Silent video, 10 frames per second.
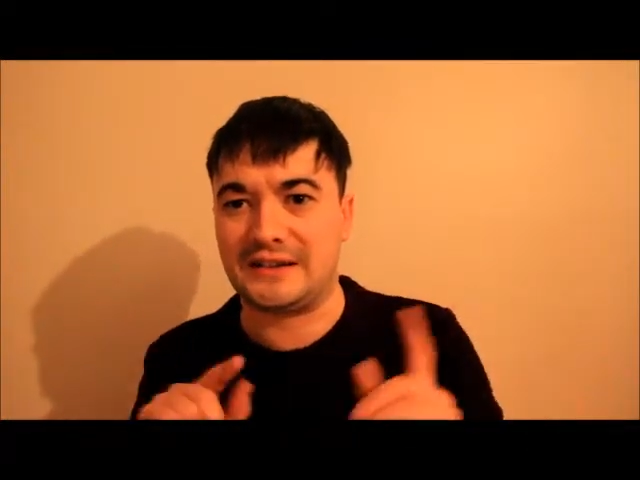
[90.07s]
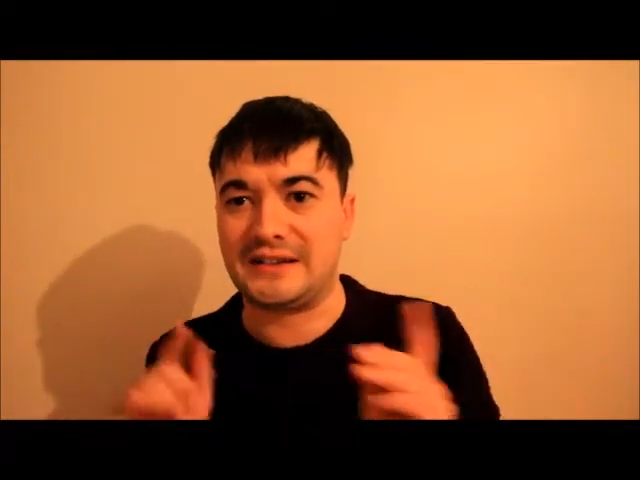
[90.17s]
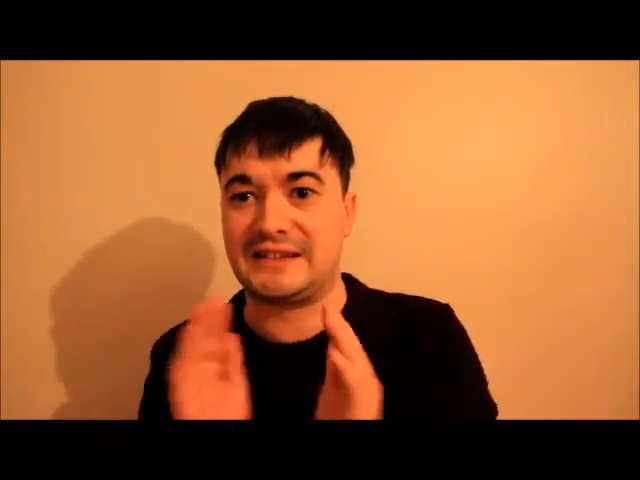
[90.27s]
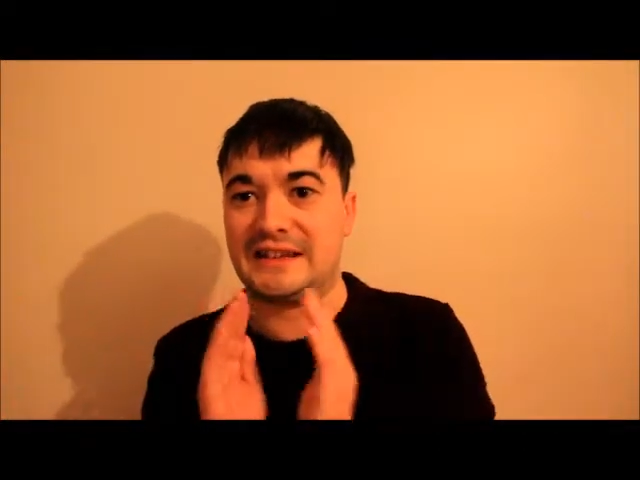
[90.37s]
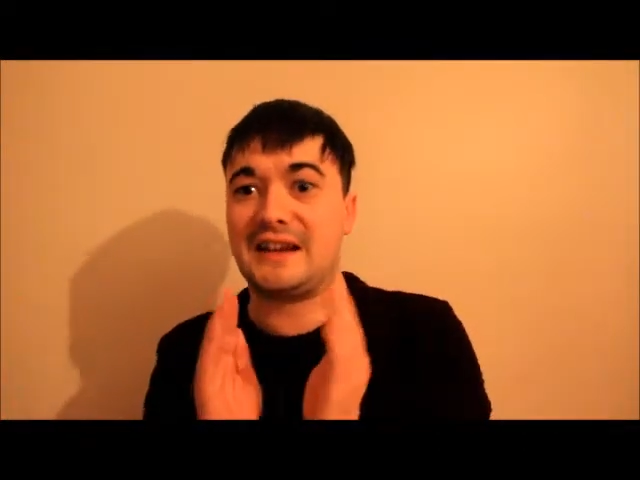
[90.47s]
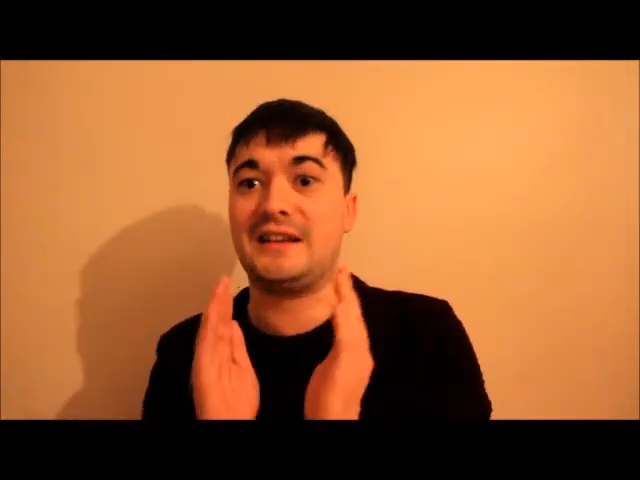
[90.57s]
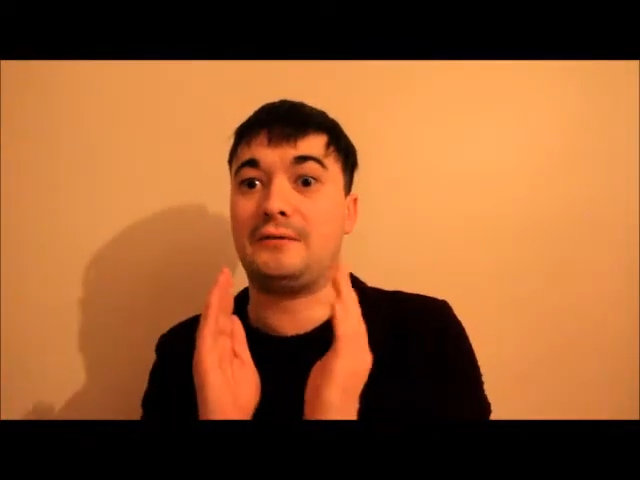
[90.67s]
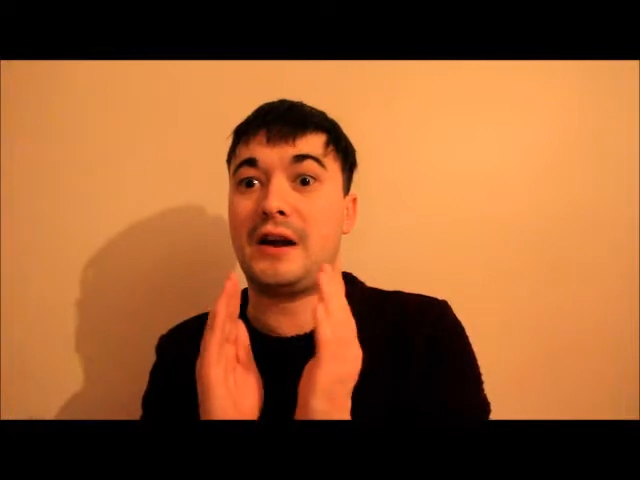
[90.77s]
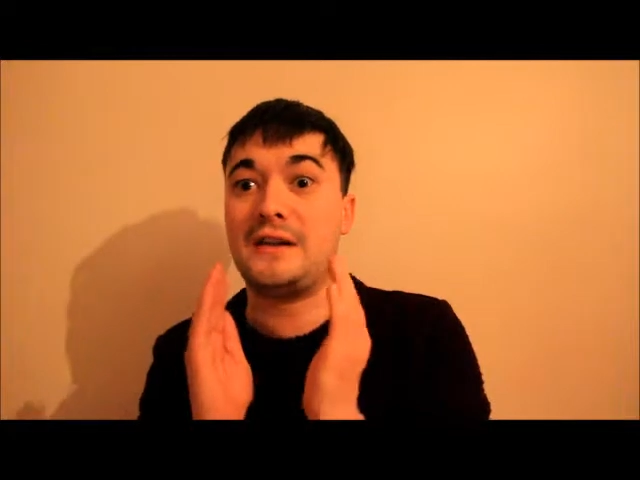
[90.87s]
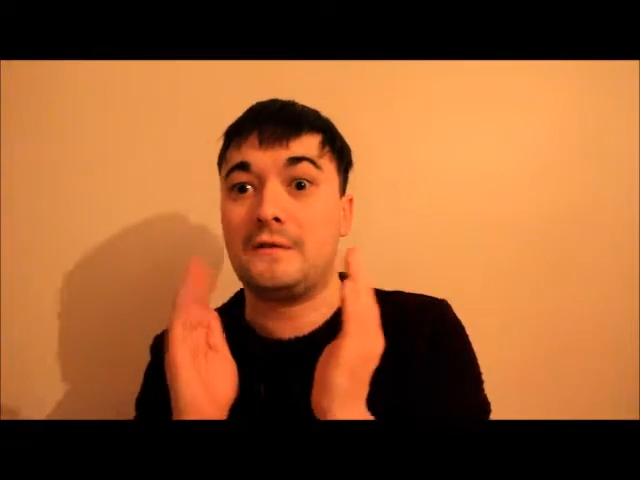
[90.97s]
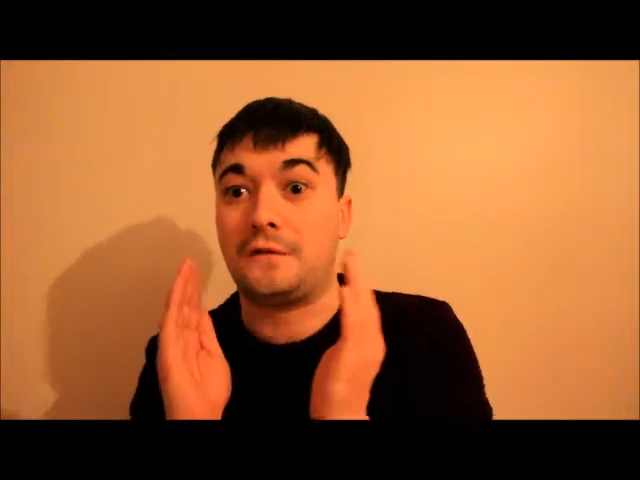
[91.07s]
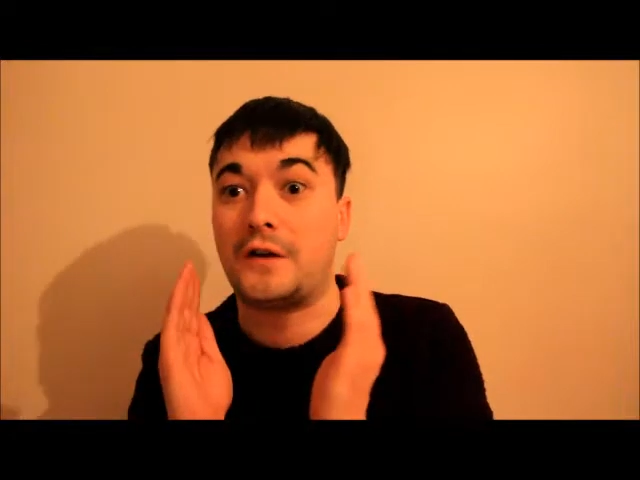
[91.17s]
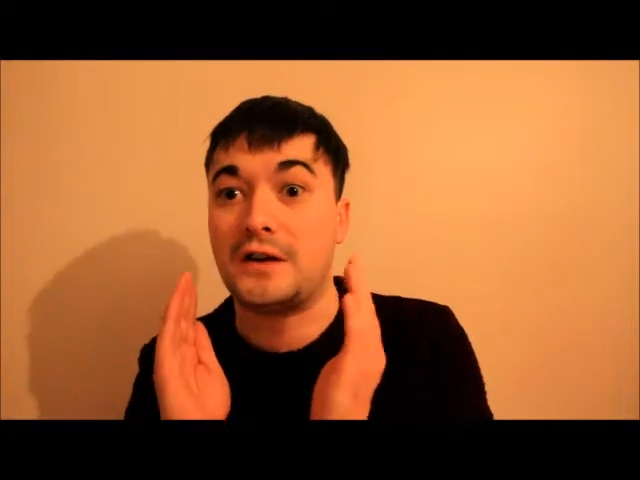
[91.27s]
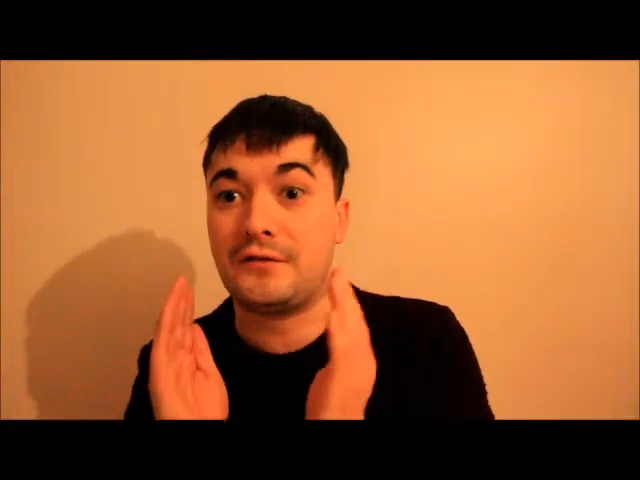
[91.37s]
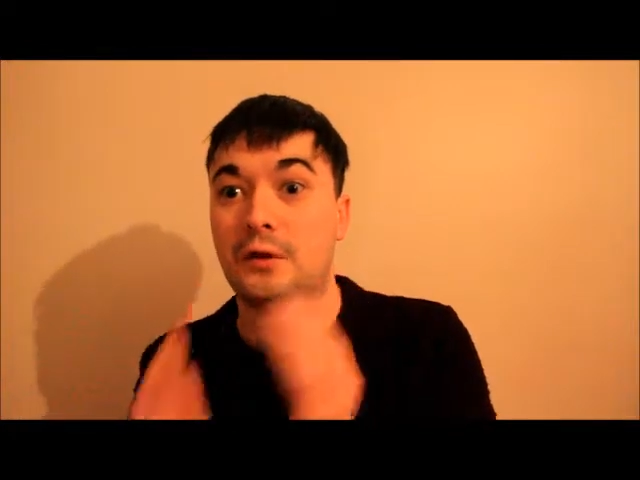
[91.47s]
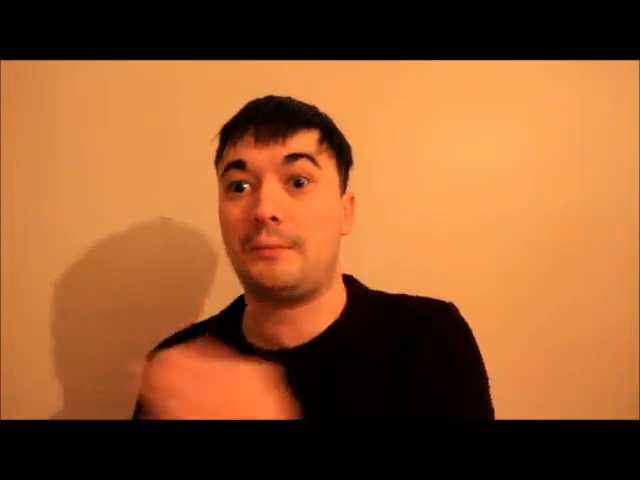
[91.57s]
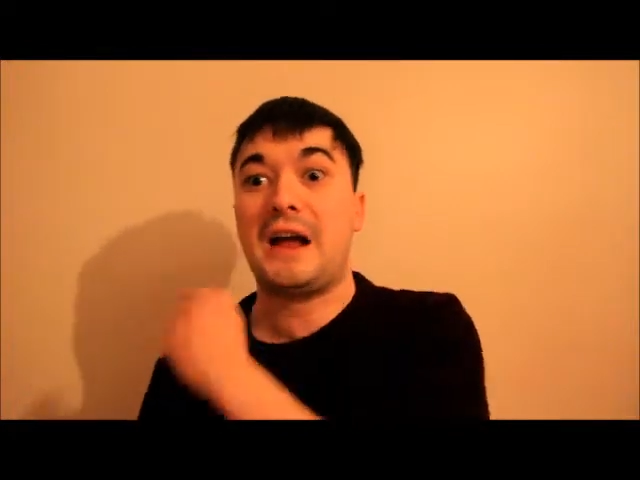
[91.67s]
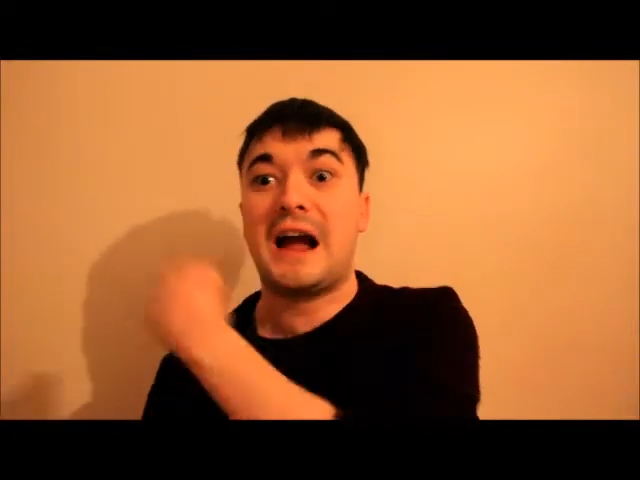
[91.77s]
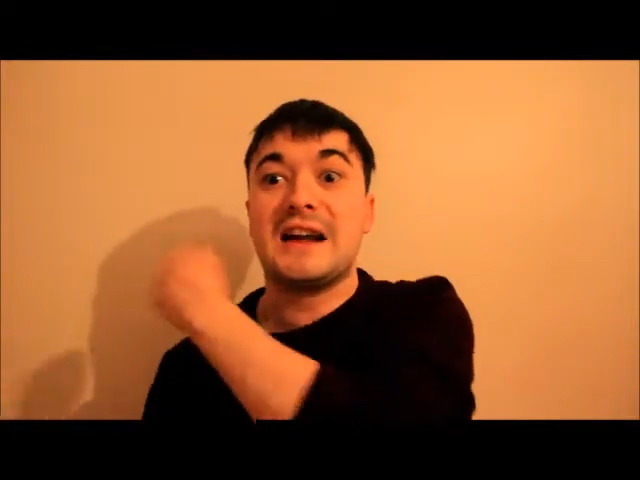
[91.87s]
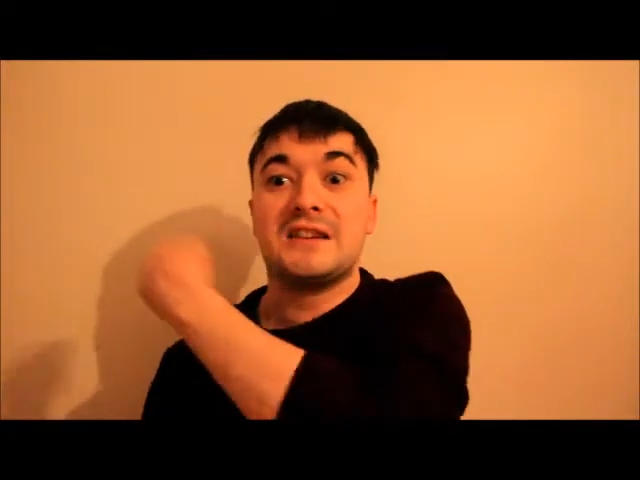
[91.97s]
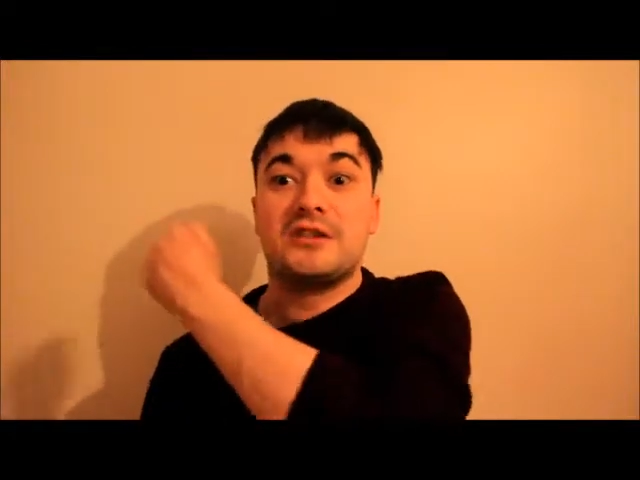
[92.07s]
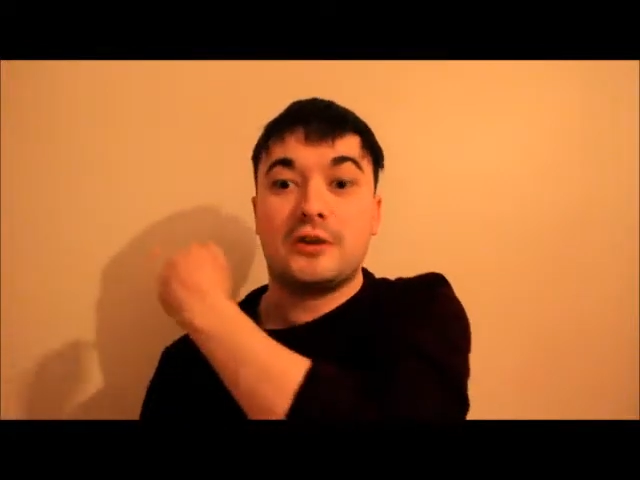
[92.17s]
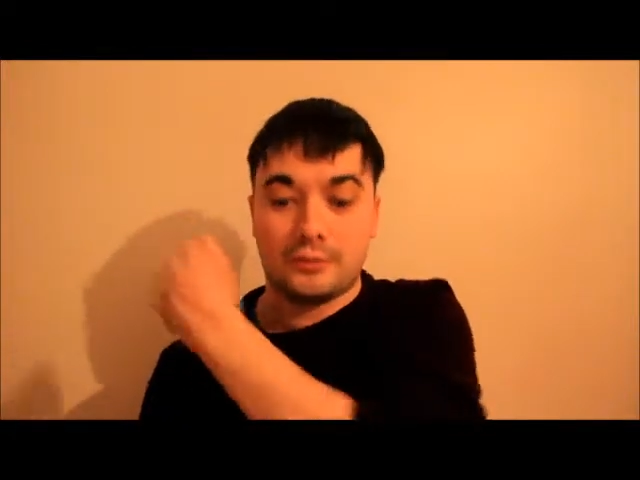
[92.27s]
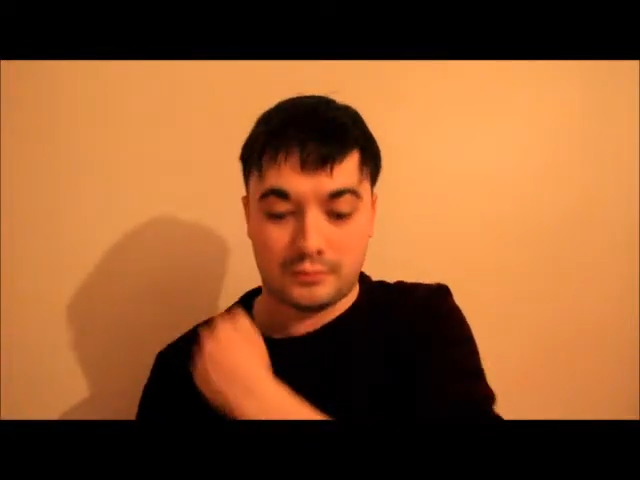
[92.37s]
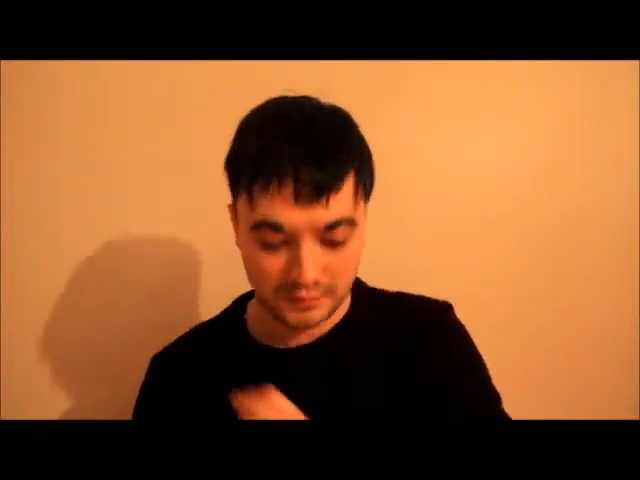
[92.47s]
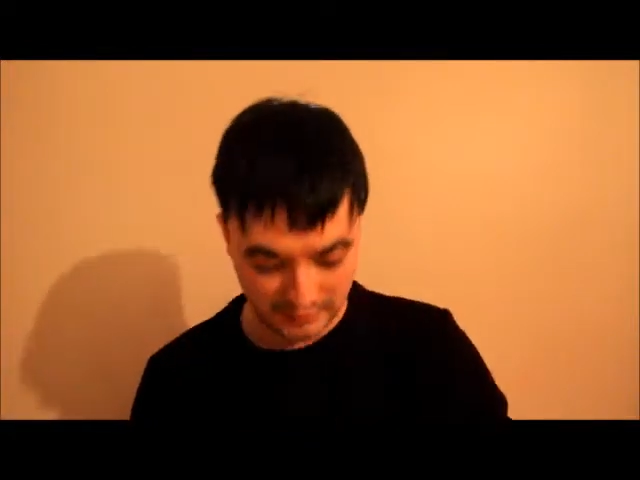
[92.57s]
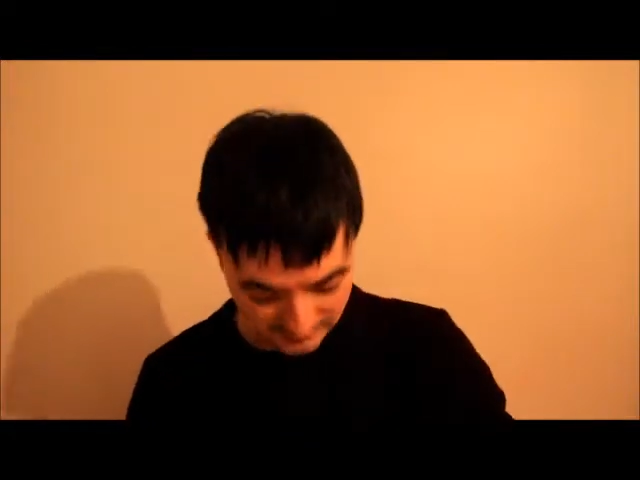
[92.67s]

He's standing right in front of you or behind you.